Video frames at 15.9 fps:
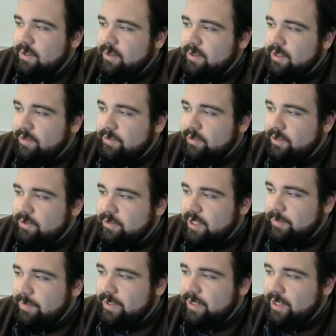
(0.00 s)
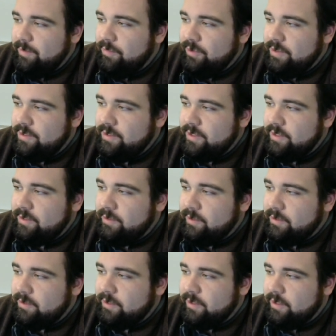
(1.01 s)
Now if it goes up at 9.6, we know
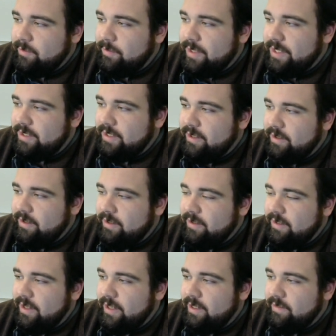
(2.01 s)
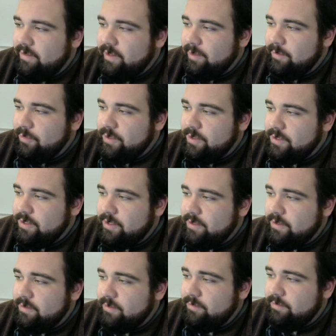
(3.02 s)
it's going to come back down at negative
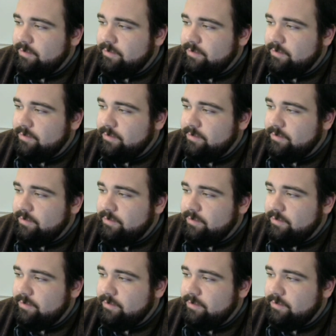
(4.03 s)
9.6.